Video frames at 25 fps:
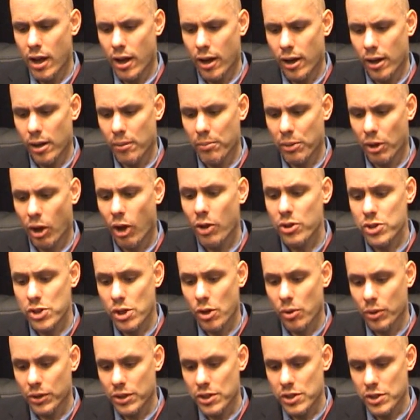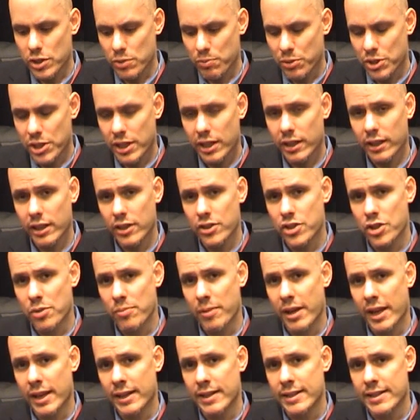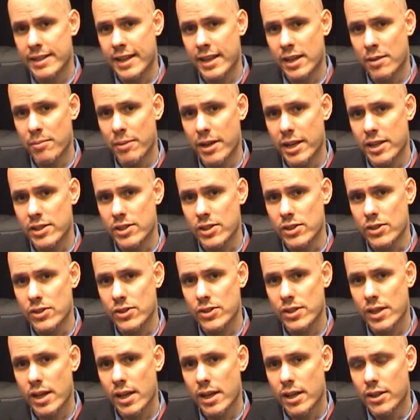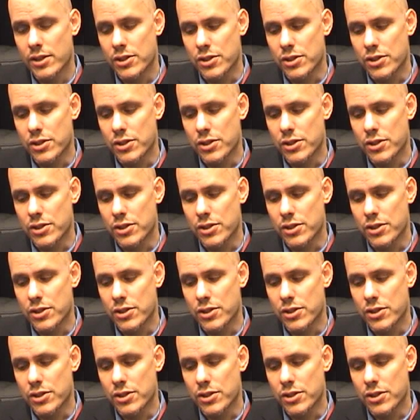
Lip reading: But also, and this is particularly germane to databases,